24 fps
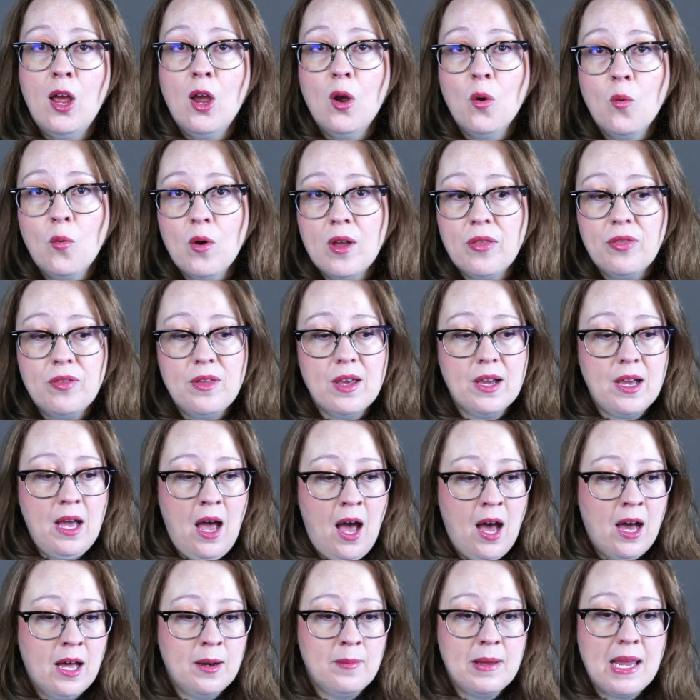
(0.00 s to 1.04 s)
With the
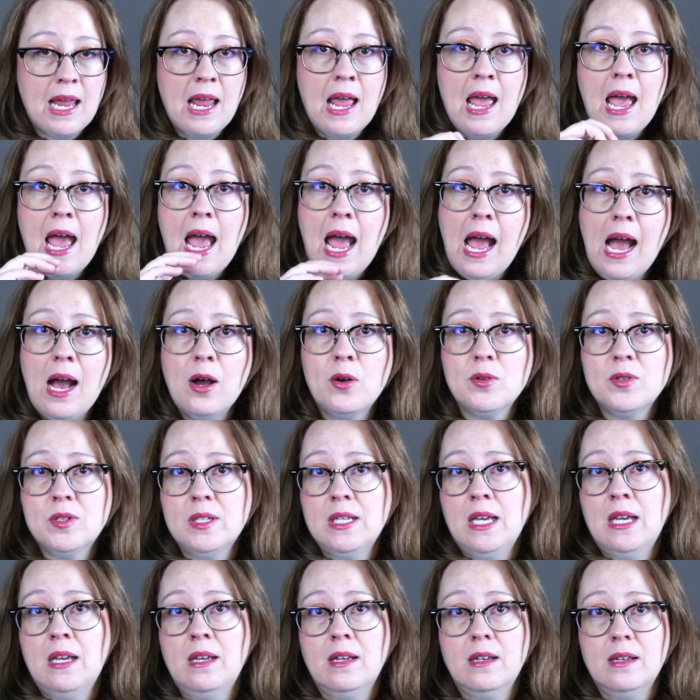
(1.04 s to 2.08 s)
economy,
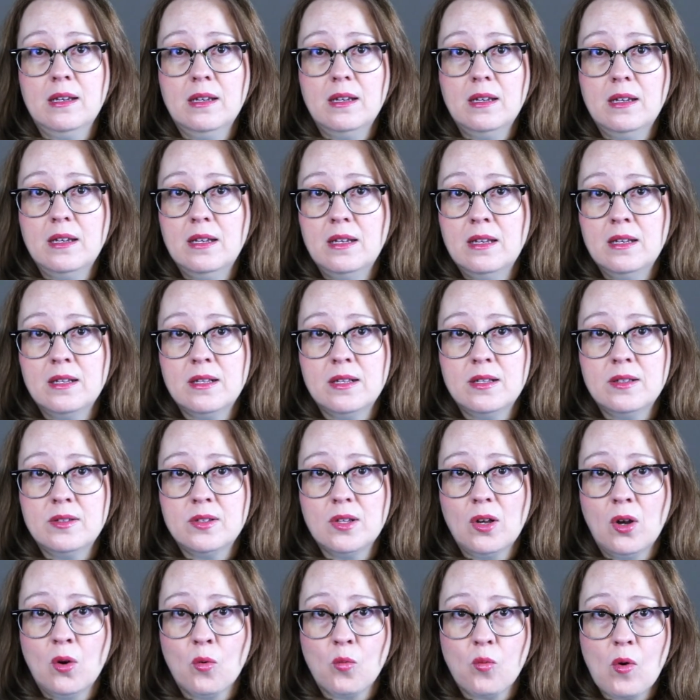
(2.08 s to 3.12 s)
housing is
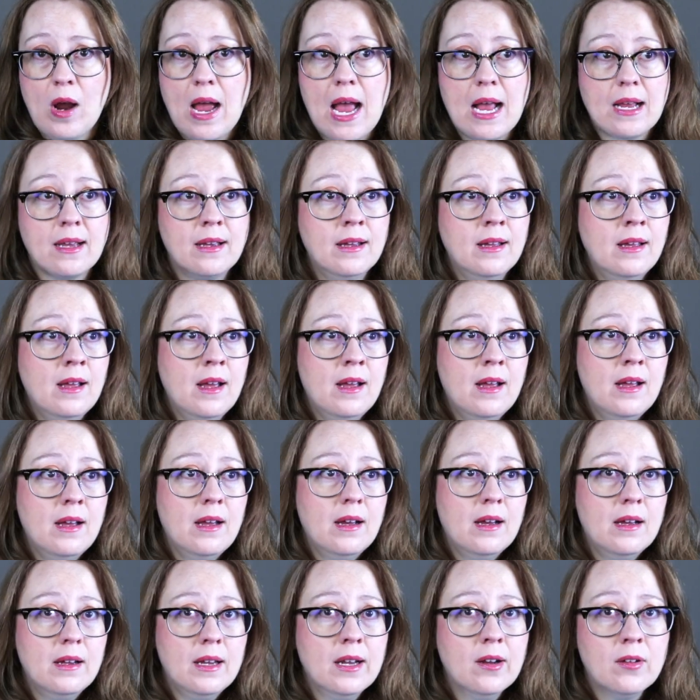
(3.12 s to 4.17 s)
a wreck.
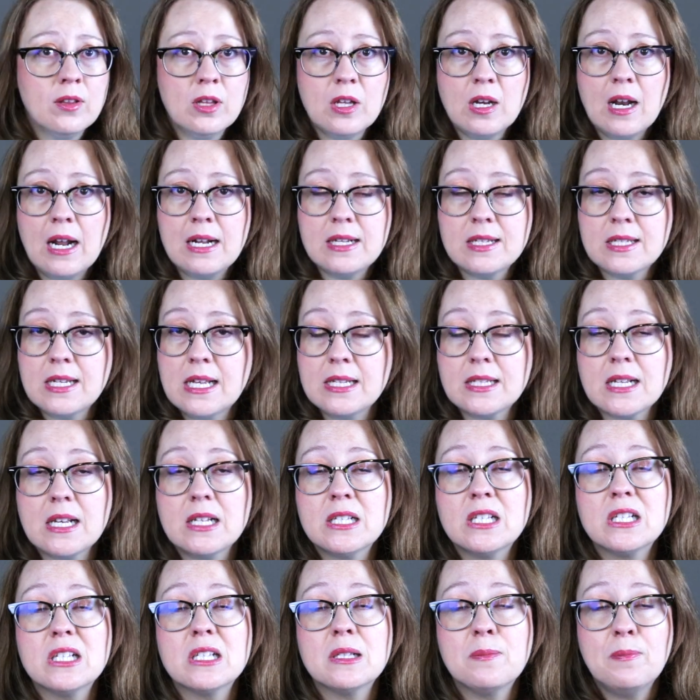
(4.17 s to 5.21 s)
Here in the United States,
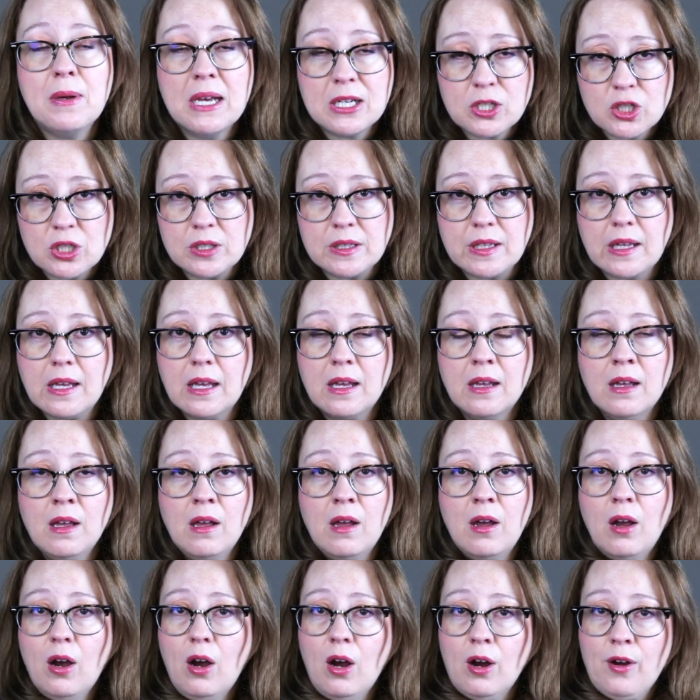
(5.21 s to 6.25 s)
especially,
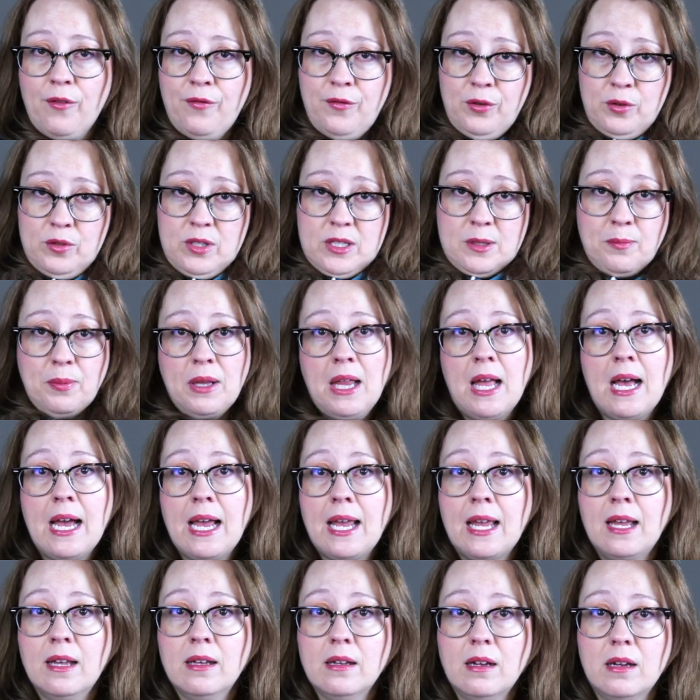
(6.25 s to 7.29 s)
our food
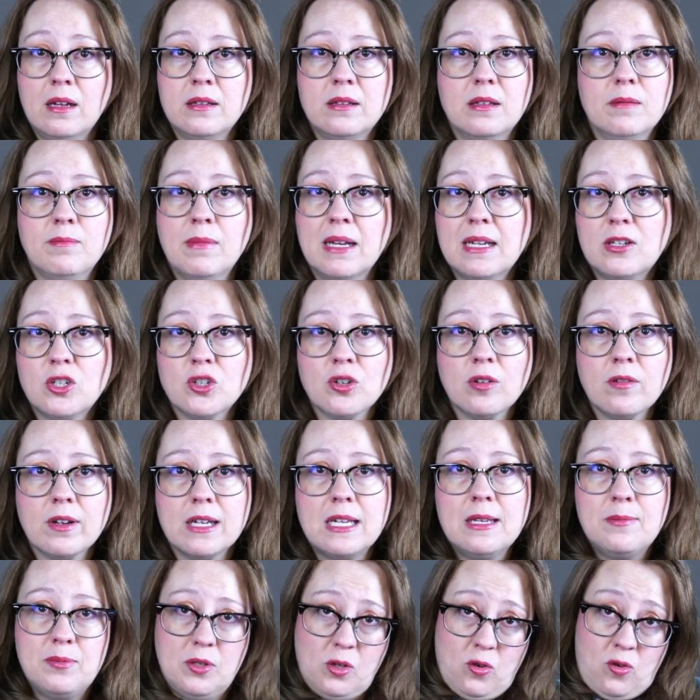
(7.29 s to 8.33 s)
supply. My shirt
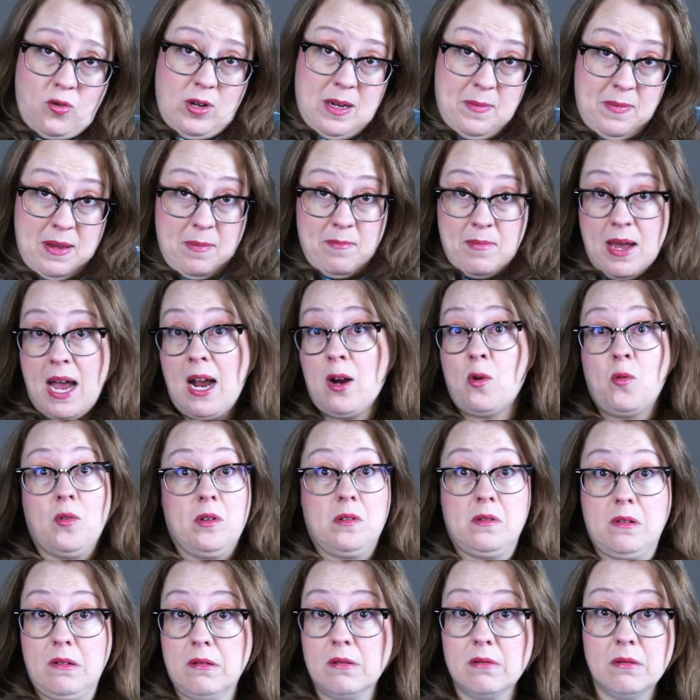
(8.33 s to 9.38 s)
keeps creeping
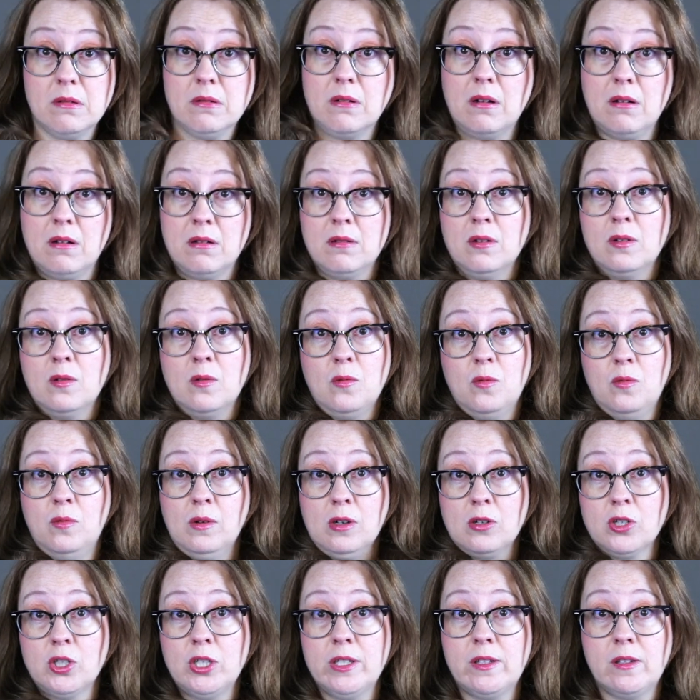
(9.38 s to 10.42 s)
backwards. I don't know I don't know
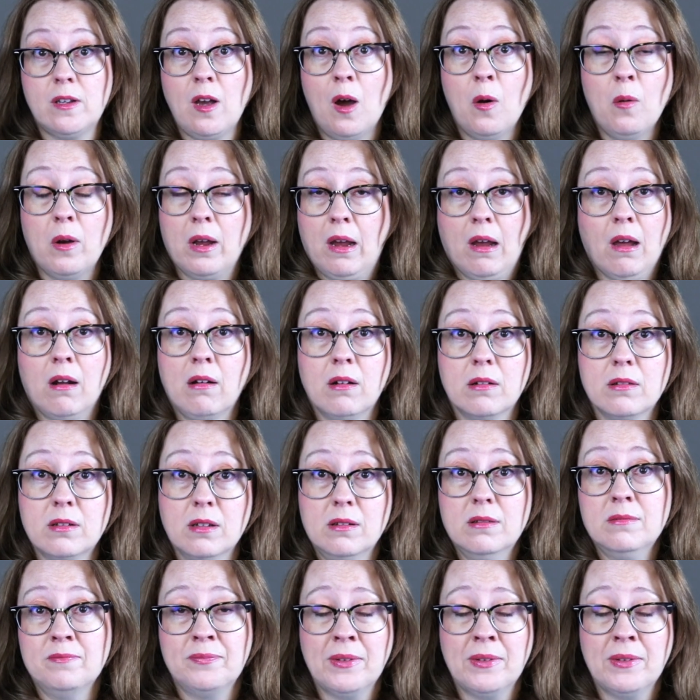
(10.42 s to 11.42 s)
where she's going. I don't know.